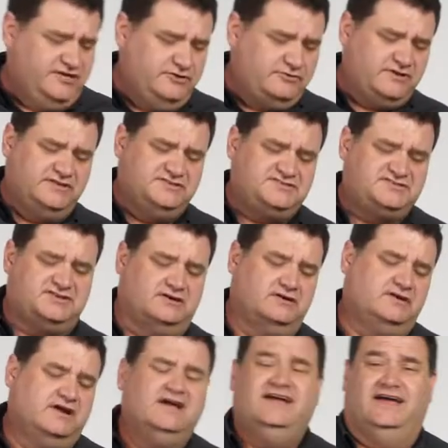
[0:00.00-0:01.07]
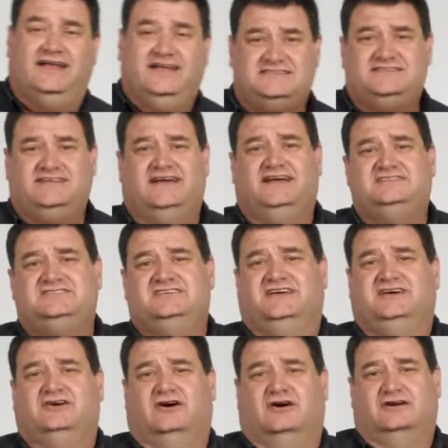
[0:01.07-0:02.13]
you can insert an
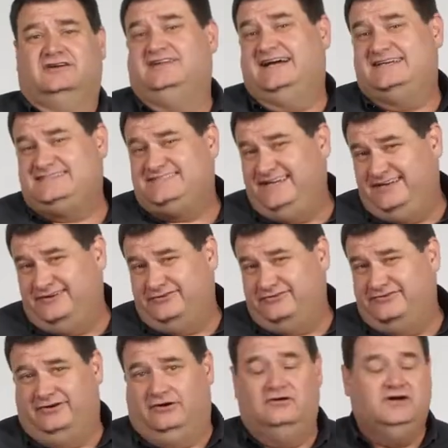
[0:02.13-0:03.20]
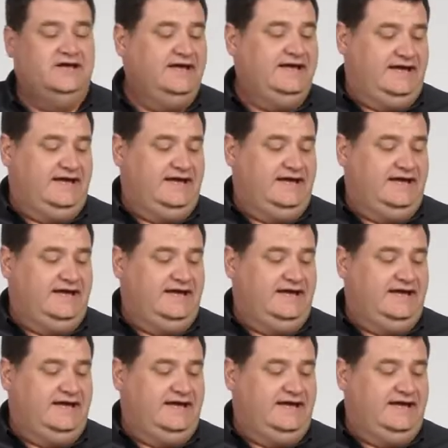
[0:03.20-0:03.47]
SDHC card, class 10 or so,